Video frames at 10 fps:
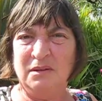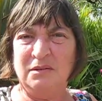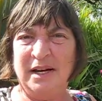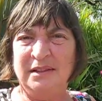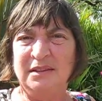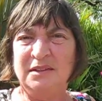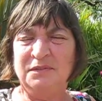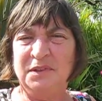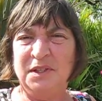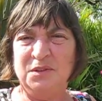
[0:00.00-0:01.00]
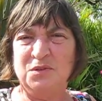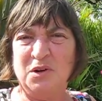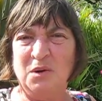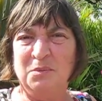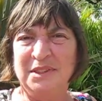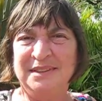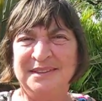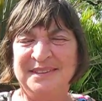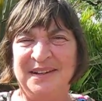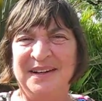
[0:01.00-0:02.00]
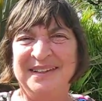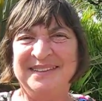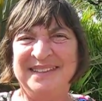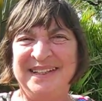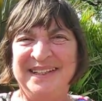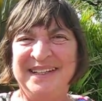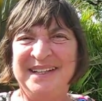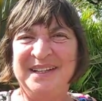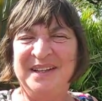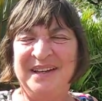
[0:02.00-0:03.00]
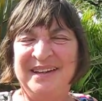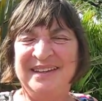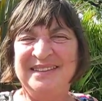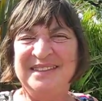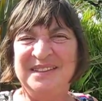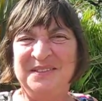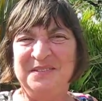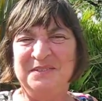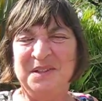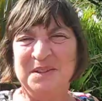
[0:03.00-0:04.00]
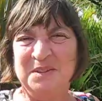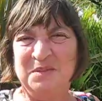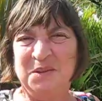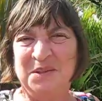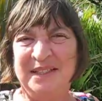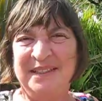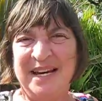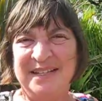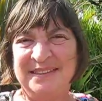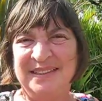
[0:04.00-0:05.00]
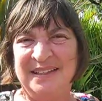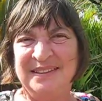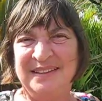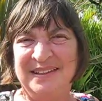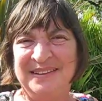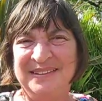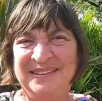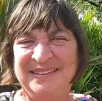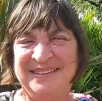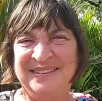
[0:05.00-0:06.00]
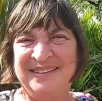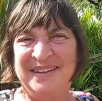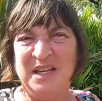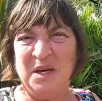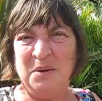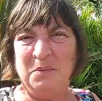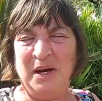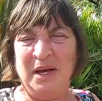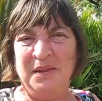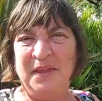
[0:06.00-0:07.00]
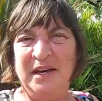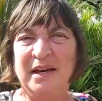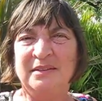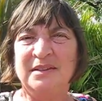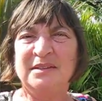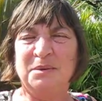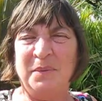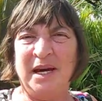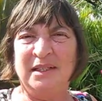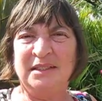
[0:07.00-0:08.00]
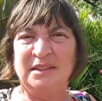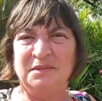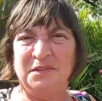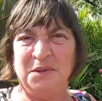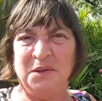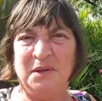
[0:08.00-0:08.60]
rent for the drama society into, first of all, a day centre, where they had the space for